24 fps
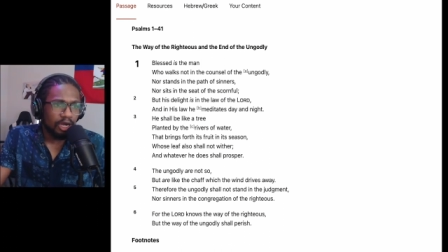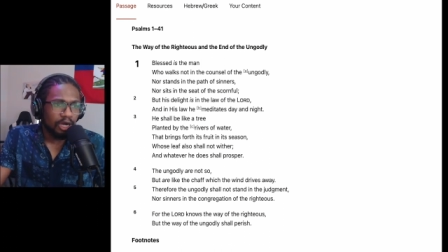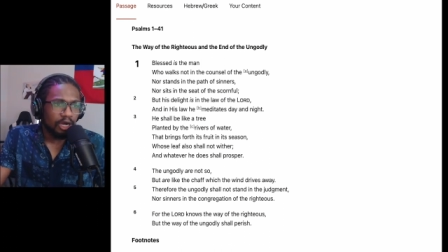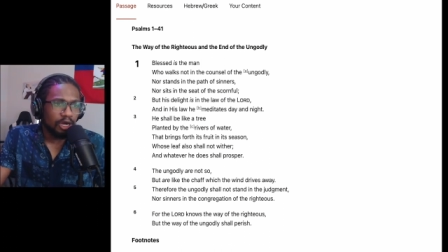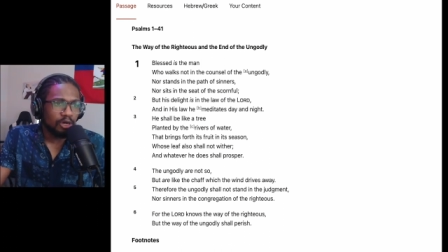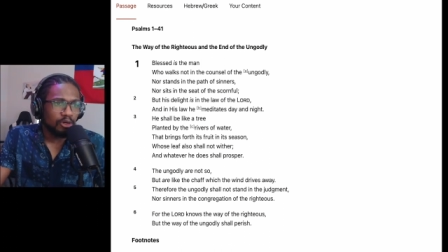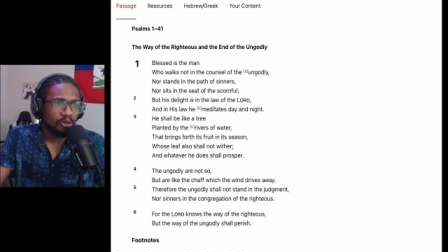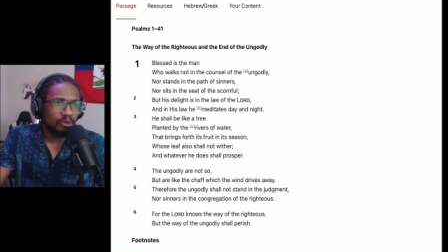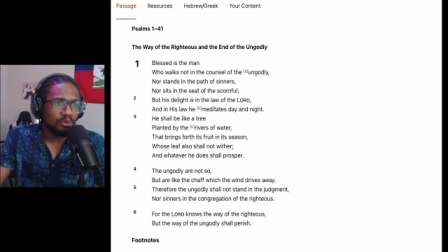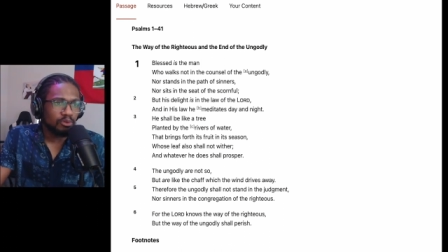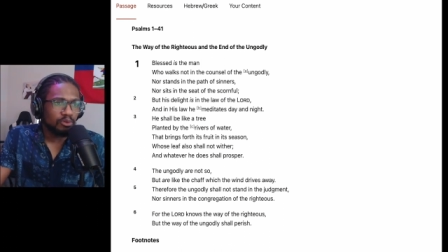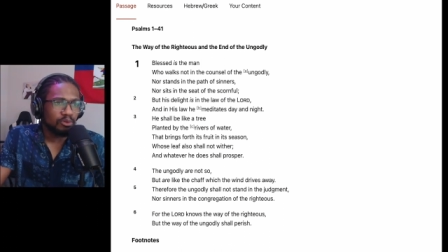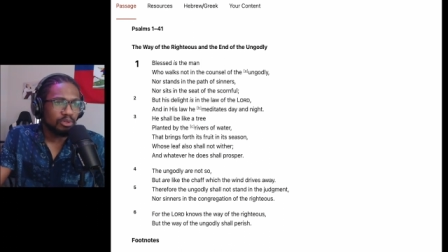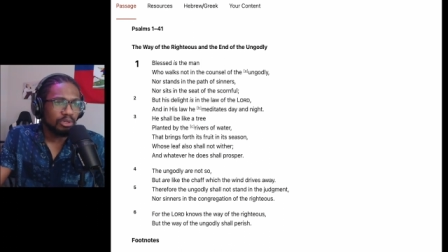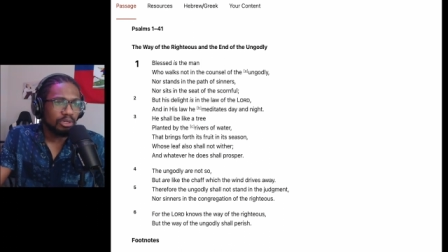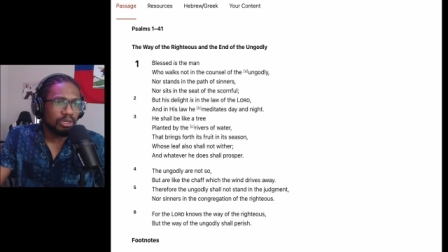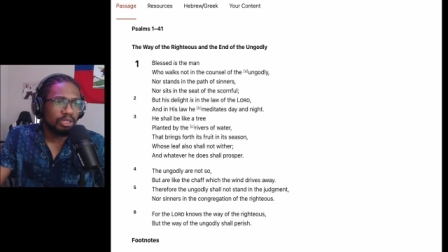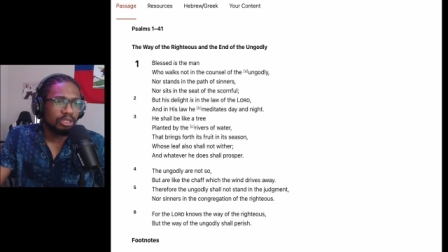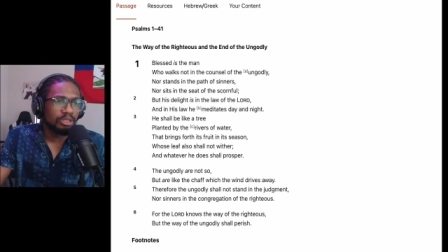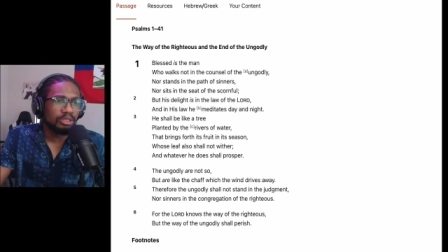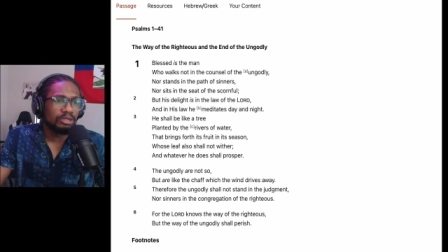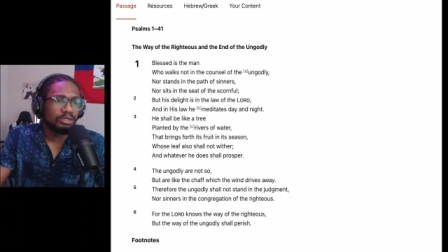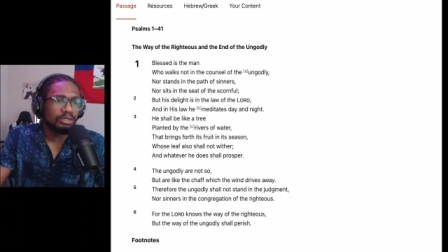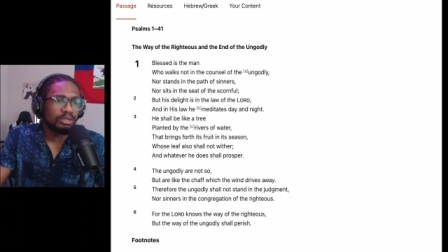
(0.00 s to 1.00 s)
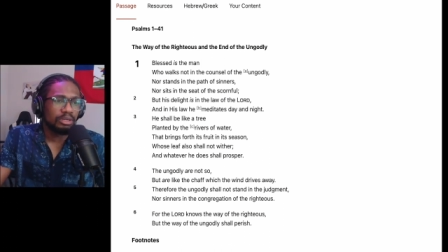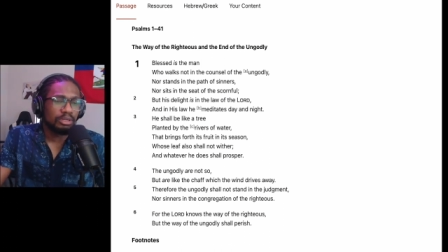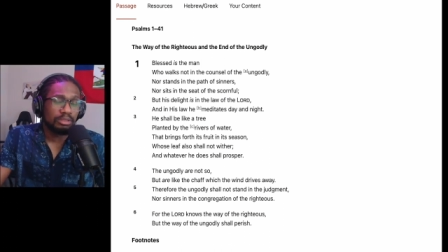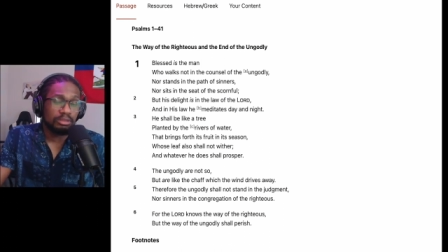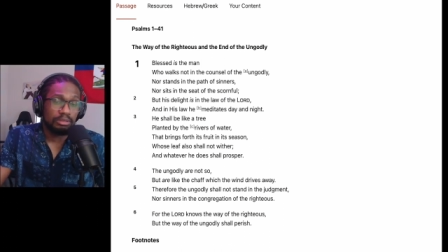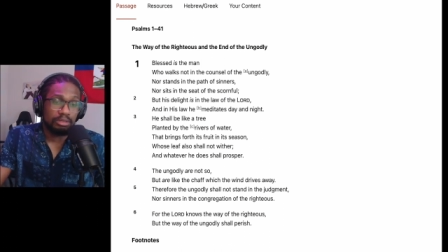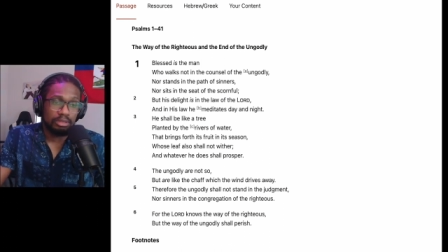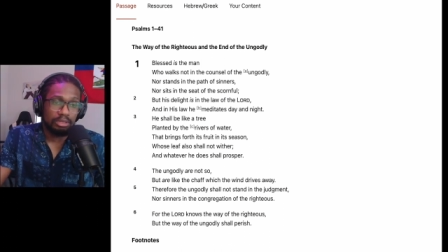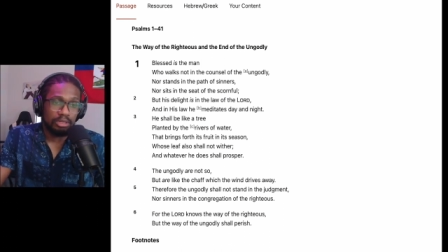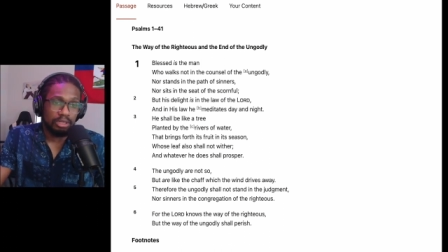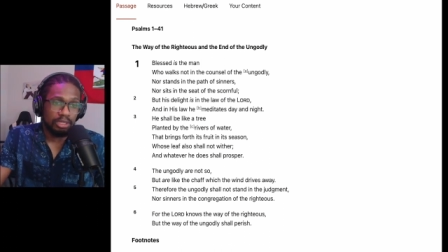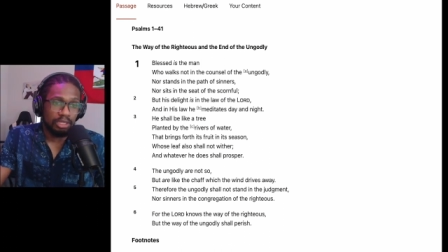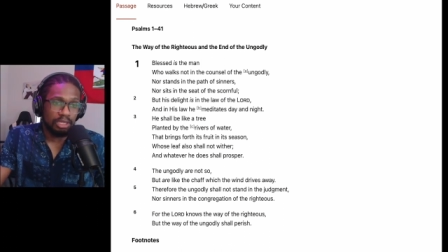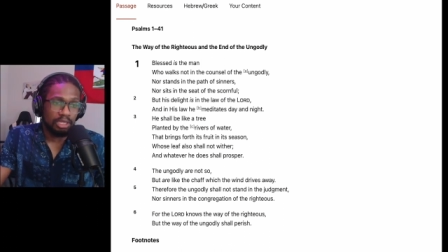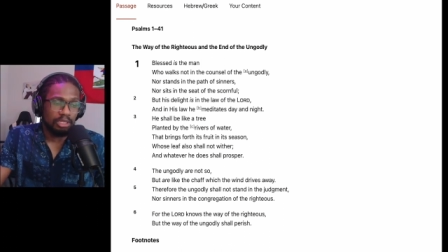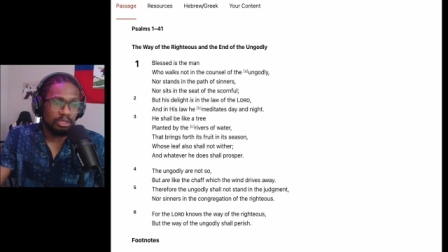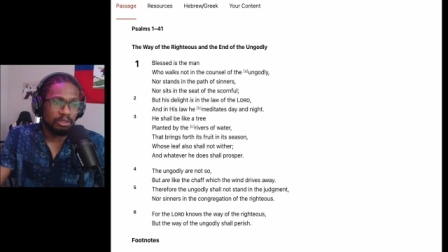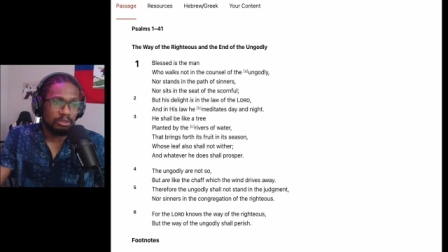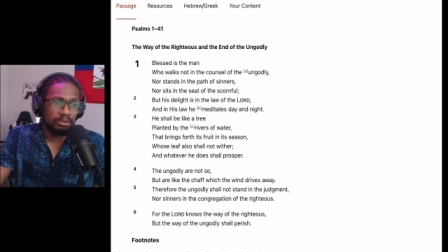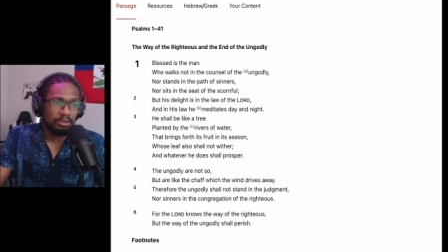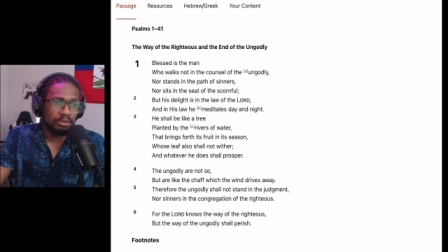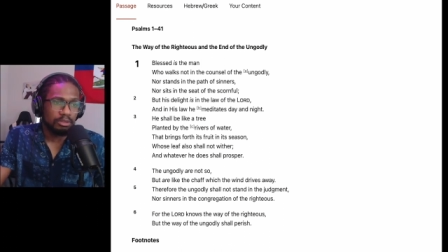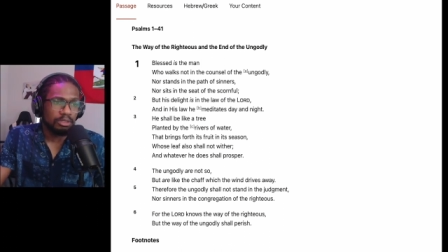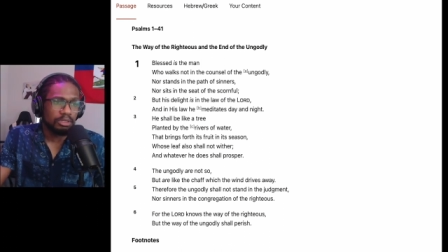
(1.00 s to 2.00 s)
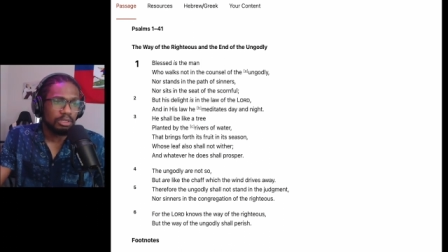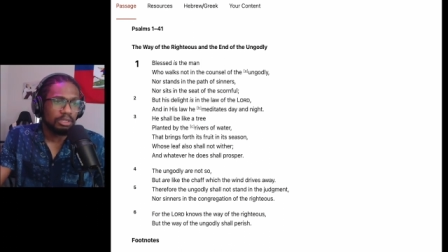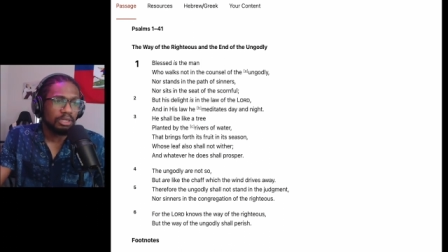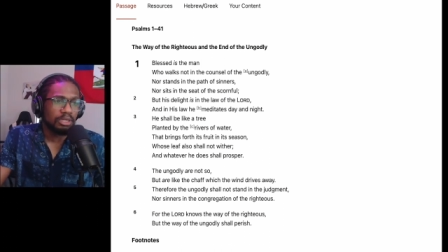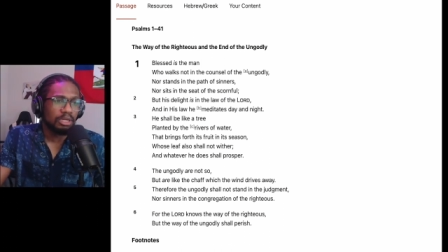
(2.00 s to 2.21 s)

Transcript: who the either,